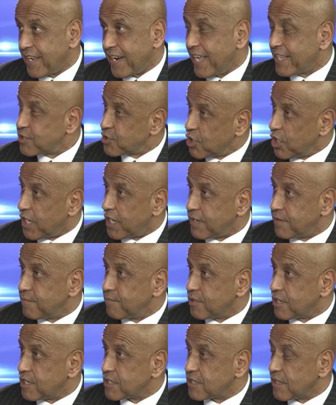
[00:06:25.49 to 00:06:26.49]
And that's good,
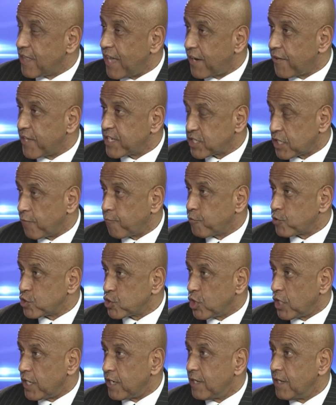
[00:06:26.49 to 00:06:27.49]
because a lot of that stuff
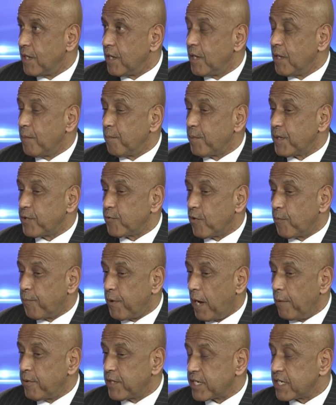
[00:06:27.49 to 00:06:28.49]
was good. But the
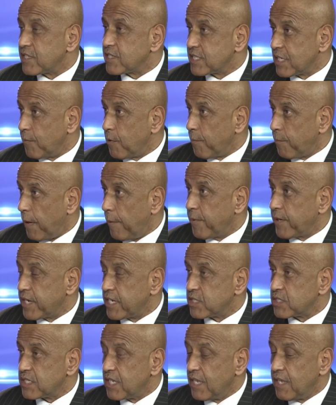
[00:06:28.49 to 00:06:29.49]
Republicans, some
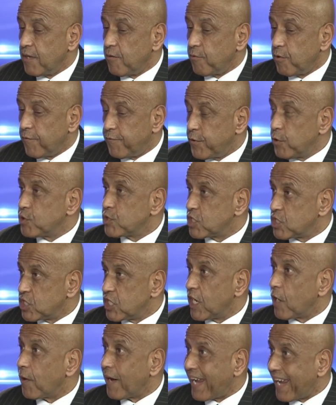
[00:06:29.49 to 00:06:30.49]
Republicans refused to
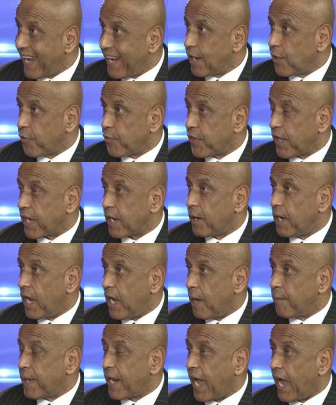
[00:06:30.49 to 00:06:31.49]
chair anything.
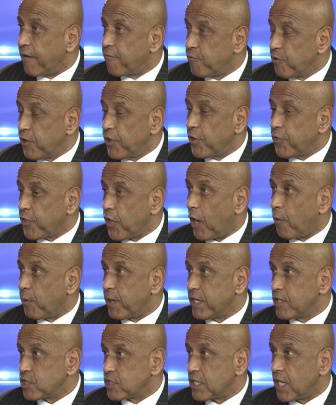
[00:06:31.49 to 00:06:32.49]
I mean, I really thought
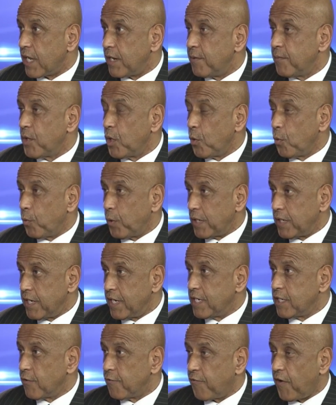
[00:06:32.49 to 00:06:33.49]
when he said, we
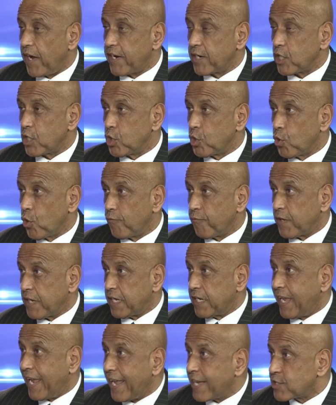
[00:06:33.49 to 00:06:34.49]
need to find a cure for
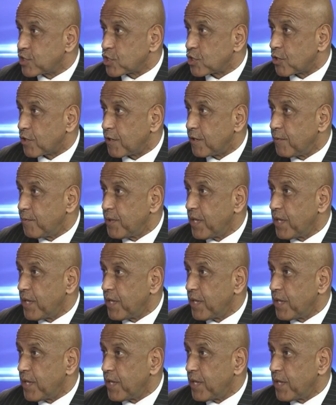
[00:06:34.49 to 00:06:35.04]
cancer, yeah.